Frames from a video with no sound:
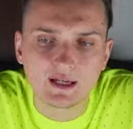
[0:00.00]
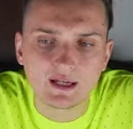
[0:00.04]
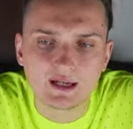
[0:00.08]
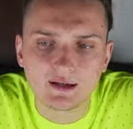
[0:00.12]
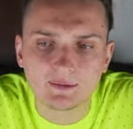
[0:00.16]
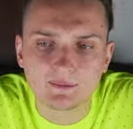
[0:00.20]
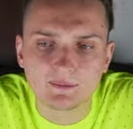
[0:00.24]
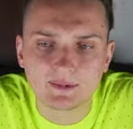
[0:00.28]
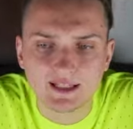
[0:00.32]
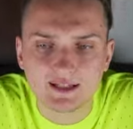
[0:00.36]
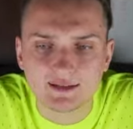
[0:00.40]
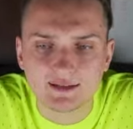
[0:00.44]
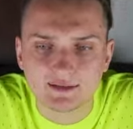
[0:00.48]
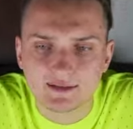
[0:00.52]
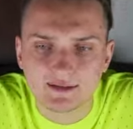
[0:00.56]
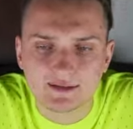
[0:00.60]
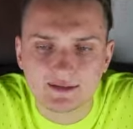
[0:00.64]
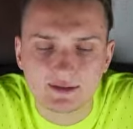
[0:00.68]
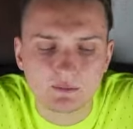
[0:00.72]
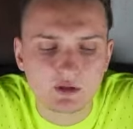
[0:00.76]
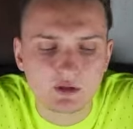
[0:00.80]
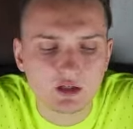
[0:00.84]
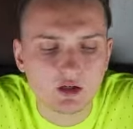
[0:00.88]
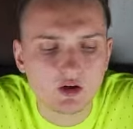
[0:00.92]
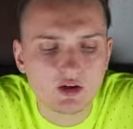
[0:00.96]
sentence,
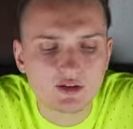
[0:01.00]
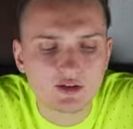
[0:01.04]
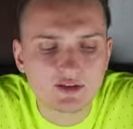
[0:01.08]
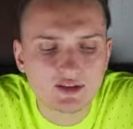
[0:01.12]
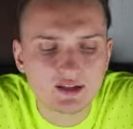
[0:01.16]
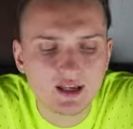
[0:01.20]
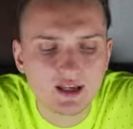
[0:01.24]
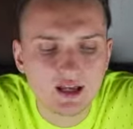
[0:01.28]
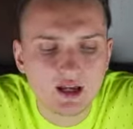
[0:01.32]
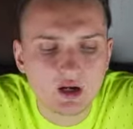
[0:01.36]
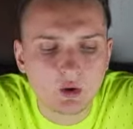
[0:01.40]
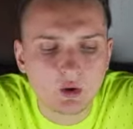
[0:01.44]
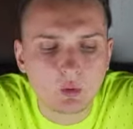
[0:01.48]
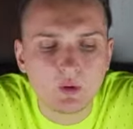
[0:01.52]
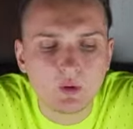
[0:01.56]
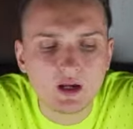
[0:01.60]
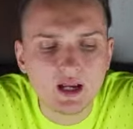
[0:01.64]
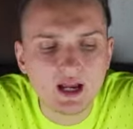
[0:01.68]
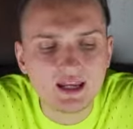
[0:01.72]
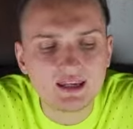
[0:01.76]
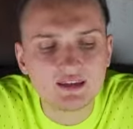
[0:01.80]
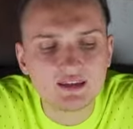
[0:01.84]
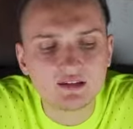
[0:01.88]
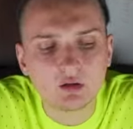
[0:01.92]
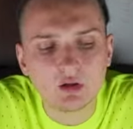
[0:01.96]
because we
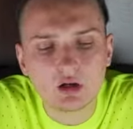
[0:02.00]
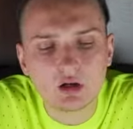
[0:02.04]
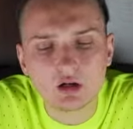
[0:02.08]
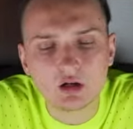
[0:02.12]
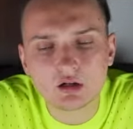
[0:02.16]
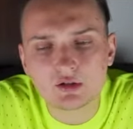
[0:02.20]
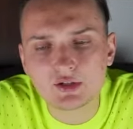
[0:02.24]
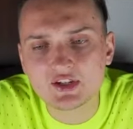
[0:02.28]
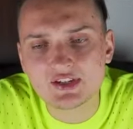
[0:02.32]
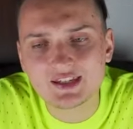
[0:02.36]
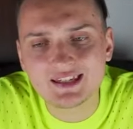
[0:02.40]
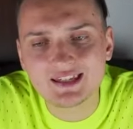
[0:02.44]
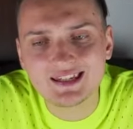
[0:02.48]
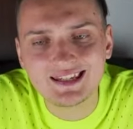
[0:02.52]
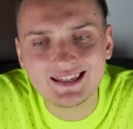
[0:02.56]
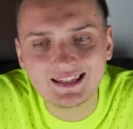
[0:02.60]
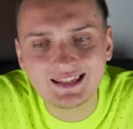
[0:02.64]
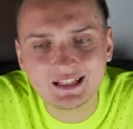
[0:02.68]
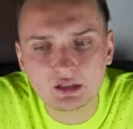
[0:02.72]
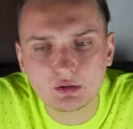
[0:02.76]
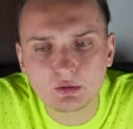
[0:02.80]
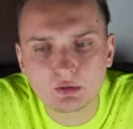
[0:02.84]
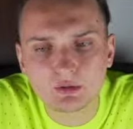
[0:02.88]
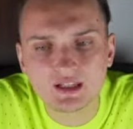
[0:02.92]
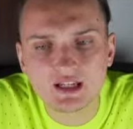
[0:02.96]
are in the largest
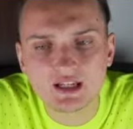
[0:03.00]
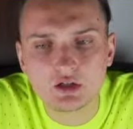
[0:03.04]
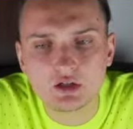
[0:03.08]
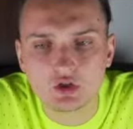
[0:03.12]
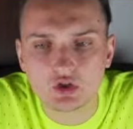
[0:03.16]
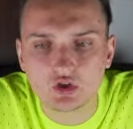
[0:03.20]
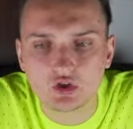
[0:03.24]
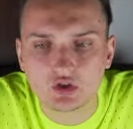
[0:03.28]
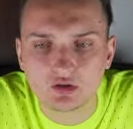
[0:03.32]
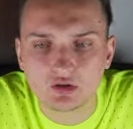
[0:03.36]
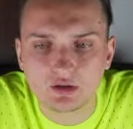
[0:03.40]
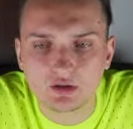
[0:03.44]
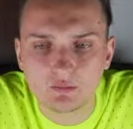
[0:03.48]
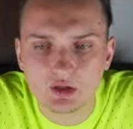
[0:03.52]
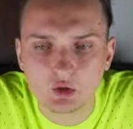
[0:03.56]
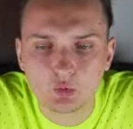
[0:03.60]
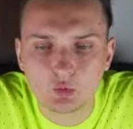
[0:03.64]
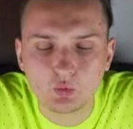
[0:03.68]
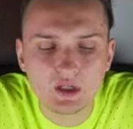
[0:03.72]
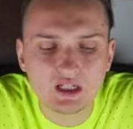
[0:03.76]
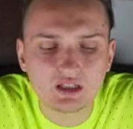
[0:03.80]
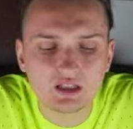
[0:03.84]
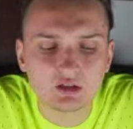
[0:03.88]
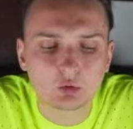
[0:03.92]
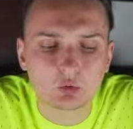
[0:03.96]
discorrelation
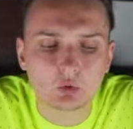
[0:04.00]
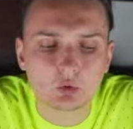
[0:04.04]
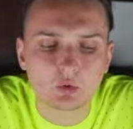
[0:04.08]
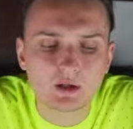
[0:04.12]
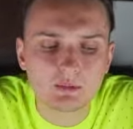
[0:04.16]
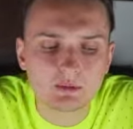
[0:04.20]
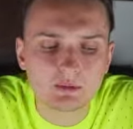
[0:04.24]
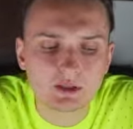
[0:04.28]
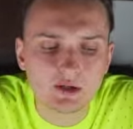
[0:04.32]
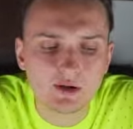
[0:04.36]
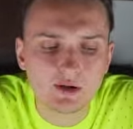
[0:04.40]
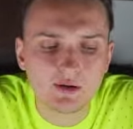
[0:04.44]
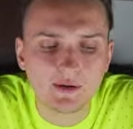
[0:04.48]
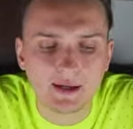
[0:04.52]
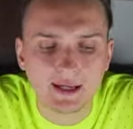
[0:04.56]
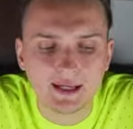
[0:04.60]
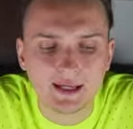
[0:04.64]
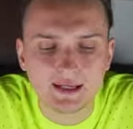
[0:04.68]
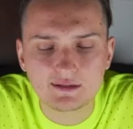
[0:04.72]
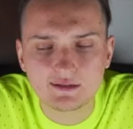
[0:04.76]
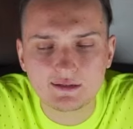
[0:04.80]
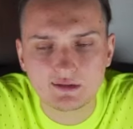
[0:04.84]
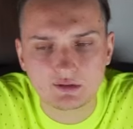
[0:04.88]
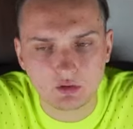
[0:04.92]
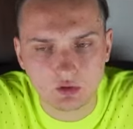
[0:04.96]
between crypto
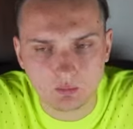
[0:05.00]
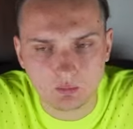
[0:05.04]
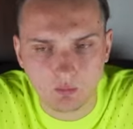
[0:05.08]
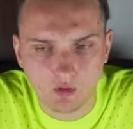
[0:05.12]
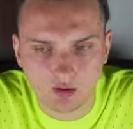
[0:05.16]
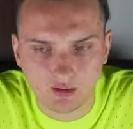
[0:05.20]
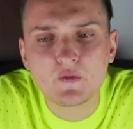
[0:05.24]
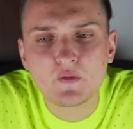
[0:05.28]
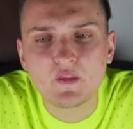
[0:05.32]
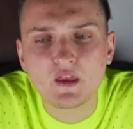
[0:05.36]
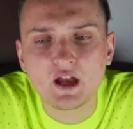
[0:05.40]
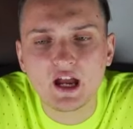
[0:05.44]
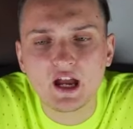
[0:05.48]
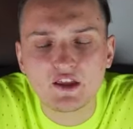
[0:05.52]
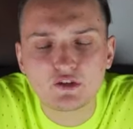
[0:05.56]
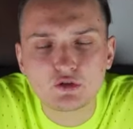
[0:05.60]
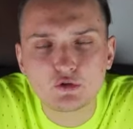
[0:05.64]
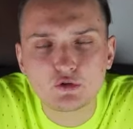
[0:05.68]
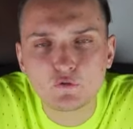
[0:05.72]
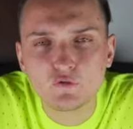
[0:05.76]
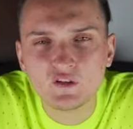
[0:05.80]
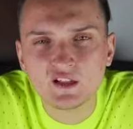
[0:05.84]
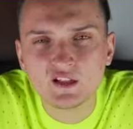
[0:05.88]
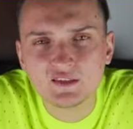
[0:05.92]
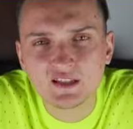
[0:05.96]
and stock market. I do
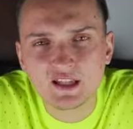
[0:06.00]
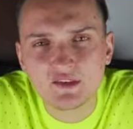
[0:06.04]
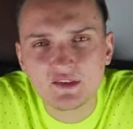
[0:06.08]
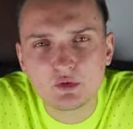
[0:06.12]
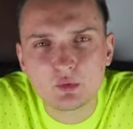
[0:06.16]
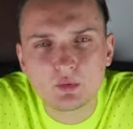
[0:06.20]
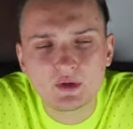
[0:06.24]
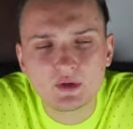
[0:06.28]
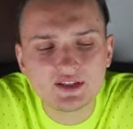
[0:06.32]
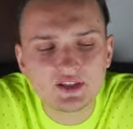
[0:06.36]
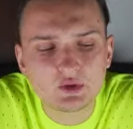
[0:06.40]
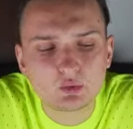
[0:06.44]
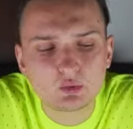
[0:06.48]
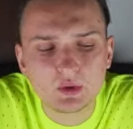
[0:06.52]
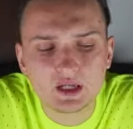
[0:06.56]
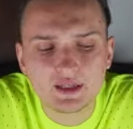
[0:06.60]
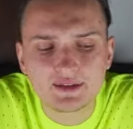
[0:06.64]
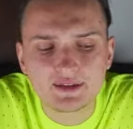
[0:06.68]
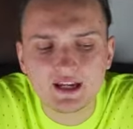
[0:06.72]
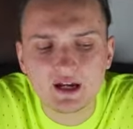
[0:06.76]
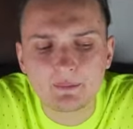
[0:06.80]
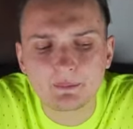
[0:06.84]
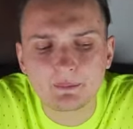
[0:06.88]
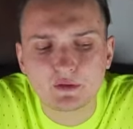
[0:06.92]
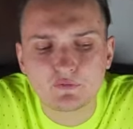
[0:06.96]
think that the reason we are
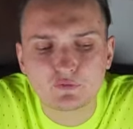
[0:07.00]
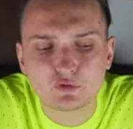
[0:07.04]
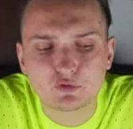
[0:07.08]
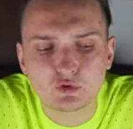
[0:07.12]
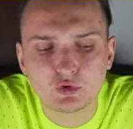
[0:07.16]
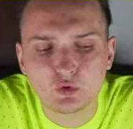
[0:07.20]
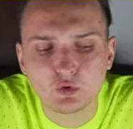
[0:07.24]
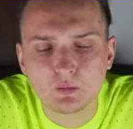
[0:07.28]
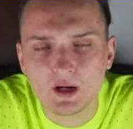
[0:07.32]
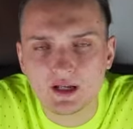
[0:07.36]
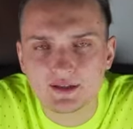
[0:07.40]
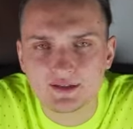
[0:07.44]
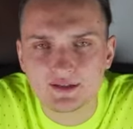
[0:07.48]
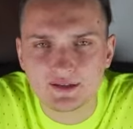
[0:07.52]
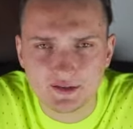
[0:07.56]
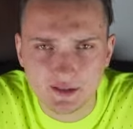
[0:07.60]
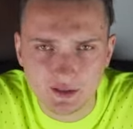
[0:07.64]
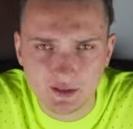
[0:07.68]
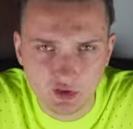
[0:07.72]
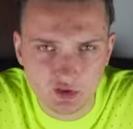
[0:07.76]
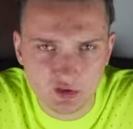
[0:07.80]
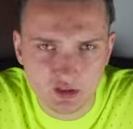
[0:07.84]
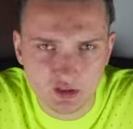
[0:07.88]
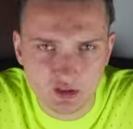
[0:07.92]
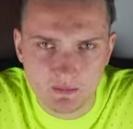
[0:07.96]
dumping for 2 months is
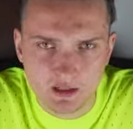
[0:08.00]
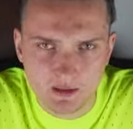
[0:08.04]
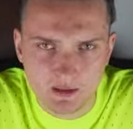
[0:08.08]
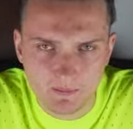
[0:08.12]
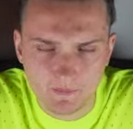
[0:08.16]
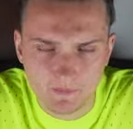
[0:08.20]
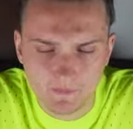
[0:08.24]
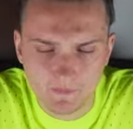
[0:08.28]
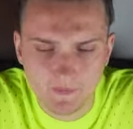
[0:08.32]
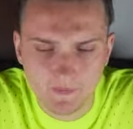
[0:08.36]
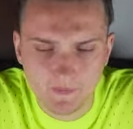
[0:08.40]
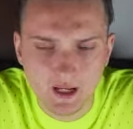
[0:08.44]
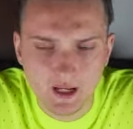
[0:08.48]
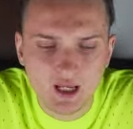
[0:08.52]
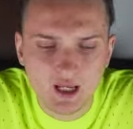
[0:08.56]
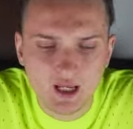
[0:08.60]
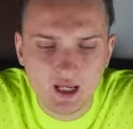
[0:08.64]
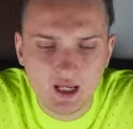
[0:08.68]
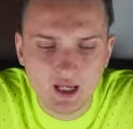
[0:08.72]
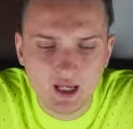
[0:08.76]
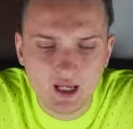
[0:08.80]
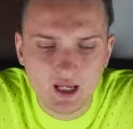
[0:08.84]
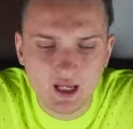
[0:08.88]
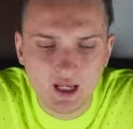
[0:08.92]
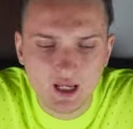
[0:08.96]
actually me.
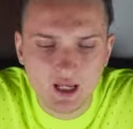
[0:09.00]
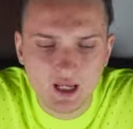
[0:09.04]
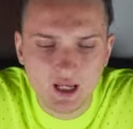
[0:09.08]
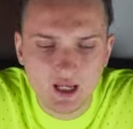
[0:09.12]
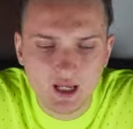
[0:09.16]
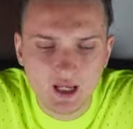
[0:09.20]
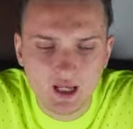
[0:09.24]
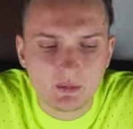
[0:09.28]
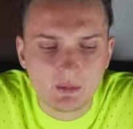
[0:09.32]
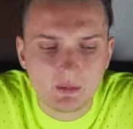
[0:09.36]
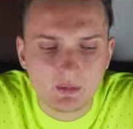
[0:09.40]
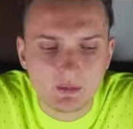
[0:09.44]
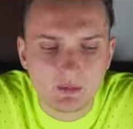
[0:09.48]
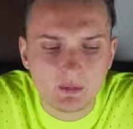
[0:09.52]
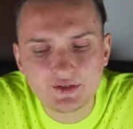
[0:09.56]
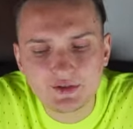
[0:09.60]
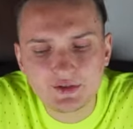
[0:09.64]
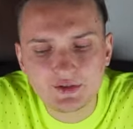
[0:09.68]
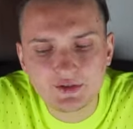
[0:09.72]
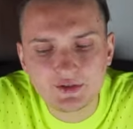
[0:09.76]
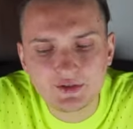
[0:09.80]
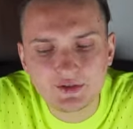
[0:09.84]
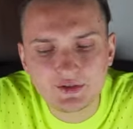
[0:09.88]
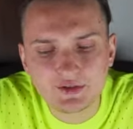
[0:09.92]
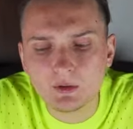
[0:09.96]
Because I was
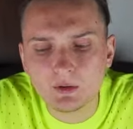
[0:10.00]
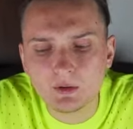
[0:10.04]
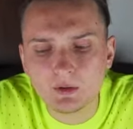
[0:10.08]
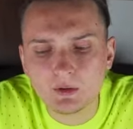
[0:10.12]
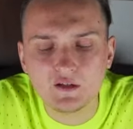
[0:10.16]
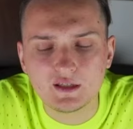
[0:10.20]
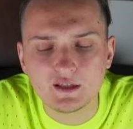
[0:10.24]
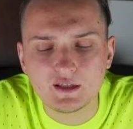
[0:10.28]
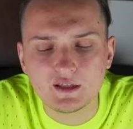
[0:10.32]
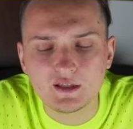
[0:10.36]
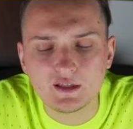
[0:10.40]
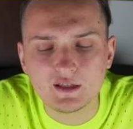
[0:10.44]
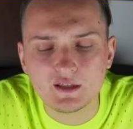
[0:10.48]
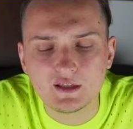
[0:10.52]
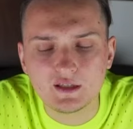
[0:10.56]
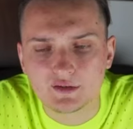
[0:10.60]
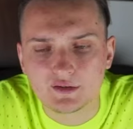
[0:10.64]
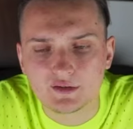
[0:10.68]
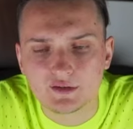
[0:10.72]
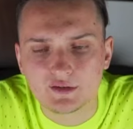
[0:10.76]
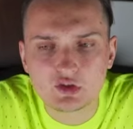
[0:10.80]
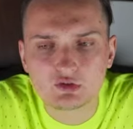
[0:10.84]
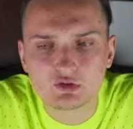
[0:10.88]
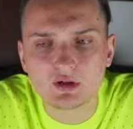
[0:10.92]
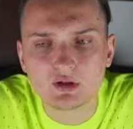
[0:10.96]
too convinced at
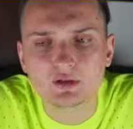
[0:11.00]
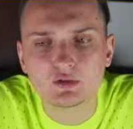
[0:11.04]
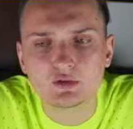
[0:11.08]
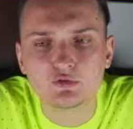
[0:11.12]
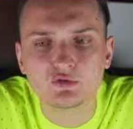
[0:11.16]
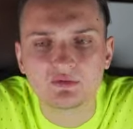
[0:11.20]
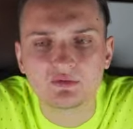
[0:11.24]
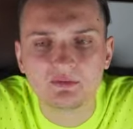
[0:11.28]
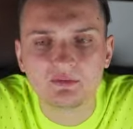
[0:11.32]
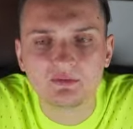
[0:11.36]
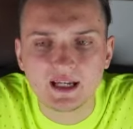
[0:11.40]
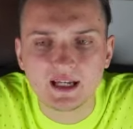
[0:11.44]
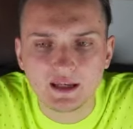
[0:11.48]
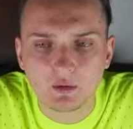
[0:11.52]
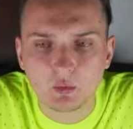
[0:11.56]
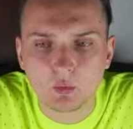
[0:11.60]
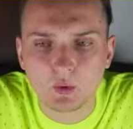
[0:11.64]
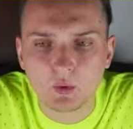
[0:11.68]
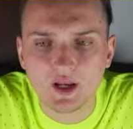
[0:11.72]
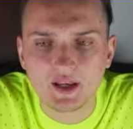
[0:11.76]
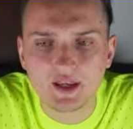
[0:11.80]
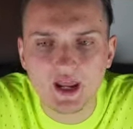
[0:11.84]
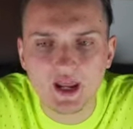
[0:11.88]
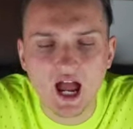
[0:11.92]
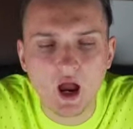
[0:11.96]
the start of May
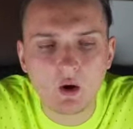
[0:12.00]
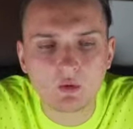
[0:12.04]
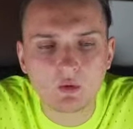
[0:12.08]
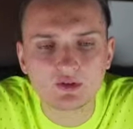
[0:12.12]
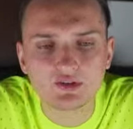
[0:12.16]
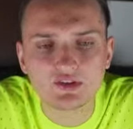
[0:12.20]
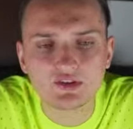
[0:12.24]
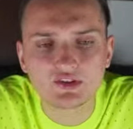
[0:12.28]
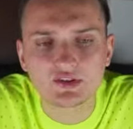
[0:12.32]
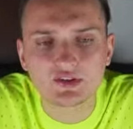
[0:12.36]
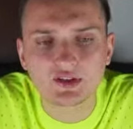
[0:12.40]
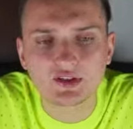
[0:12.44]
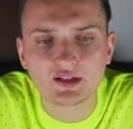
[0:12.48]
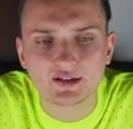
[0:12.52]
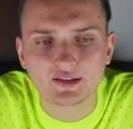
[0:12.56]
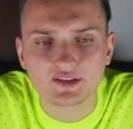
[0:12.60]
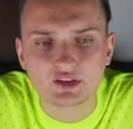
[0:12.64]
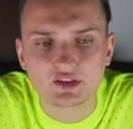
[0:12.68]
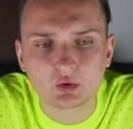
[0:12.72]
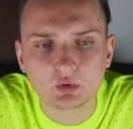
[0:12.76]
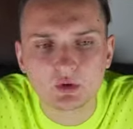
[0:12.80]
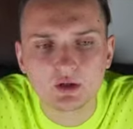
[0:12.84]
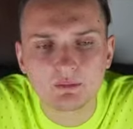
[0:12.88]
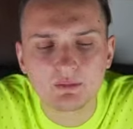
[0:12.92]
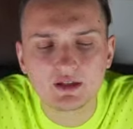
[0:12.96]
when I was
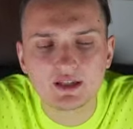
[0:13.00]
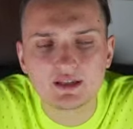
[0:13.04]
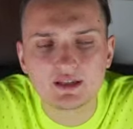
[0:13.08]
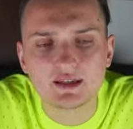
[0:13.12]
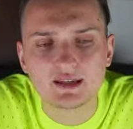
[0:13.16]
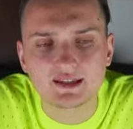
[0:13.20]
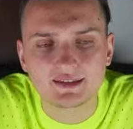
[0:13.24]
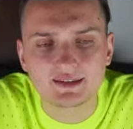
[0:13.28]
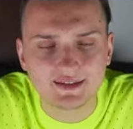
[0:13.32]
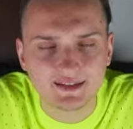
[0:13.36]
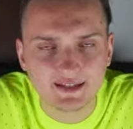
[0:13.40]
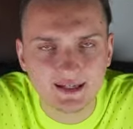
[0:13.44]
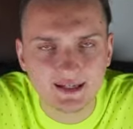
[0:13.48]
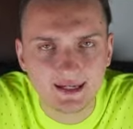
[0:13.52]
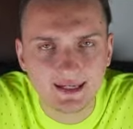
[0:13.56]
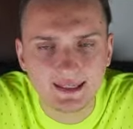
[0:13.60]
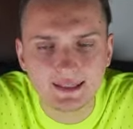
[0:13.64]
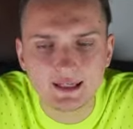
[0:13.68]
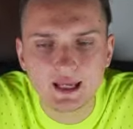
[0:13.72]
screaming and saying